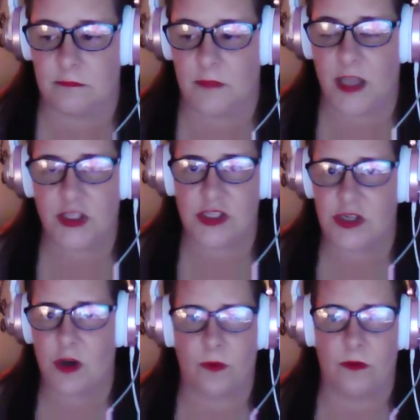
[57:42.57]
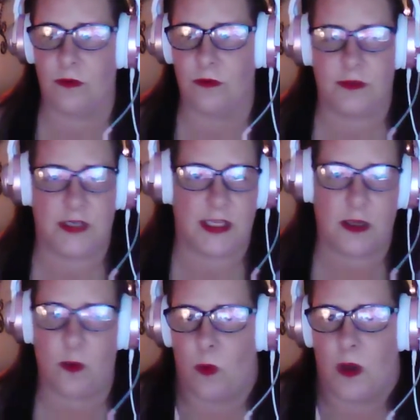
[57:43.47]
I just don't need it,
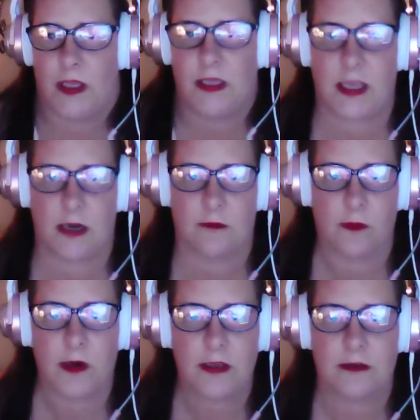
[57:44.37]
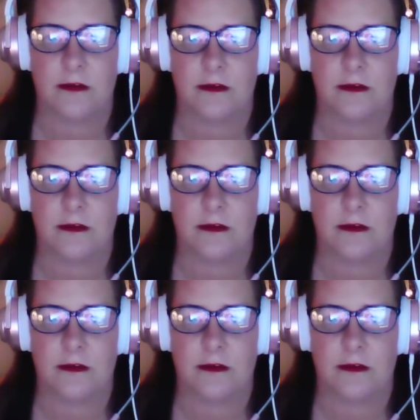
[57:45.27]
want it, care for it.